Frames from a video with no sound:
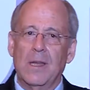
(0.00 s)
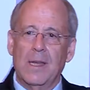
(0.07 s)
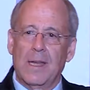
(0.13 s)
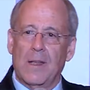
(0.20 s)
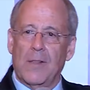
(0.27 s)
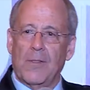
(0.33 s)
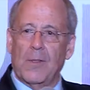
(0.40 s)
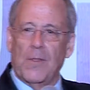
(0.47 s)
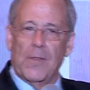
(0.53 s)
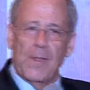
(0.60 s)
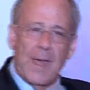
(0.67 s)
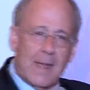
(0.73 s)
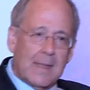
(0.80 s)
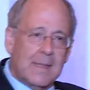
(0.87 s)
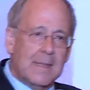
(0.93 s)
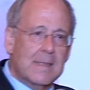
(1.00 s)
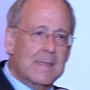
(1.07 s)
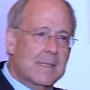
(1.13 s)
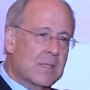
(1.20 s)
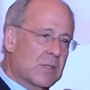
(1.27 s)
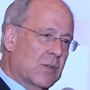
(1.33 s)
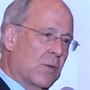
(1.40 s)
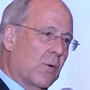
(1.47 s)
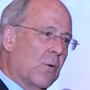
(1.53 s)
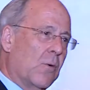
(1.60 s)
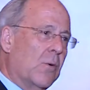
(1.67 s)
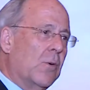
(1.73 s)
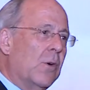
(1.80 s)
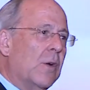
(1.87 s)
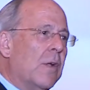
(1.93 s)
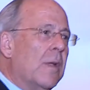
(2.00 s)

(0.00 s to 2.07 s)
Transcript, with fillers: health on that score.